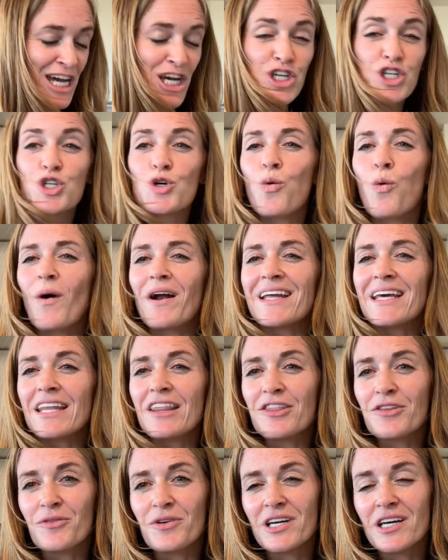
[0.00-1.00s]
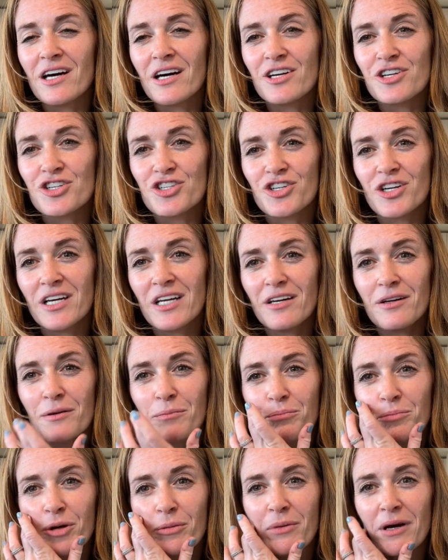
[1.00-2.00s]
2,300
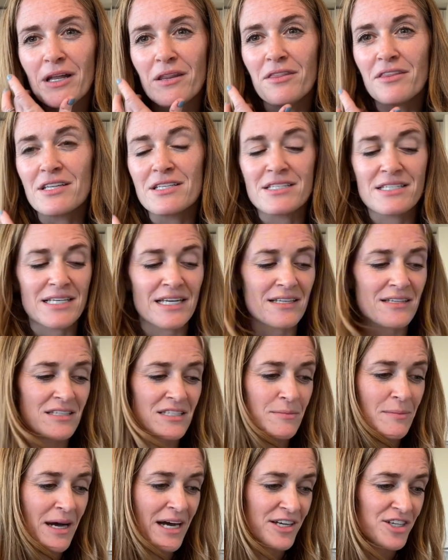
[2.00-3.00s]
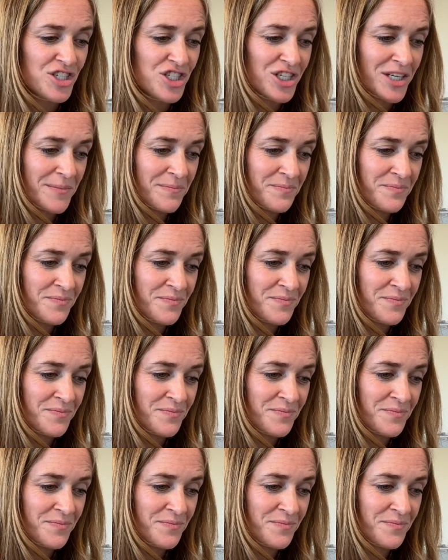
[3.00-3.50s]
per month in San Sebastian,